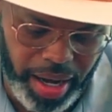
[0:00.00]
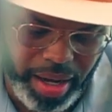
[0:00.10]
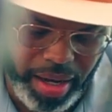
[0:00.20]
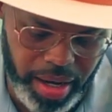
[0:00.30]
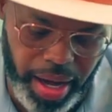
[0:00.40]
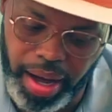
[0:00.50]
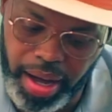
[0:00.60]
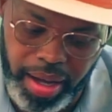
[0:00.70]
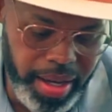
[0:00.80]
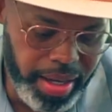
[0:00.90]

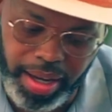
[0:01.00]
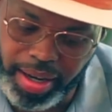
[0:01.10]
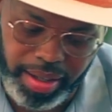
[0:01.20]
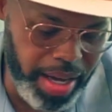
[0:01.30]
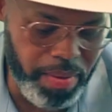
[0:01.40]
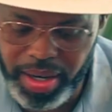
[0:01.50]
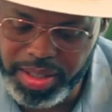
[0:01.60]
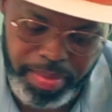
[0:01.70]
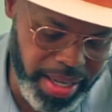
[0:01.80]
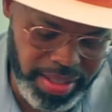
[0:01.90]
I can't wear this
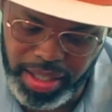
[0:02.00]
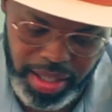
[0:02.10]
mask any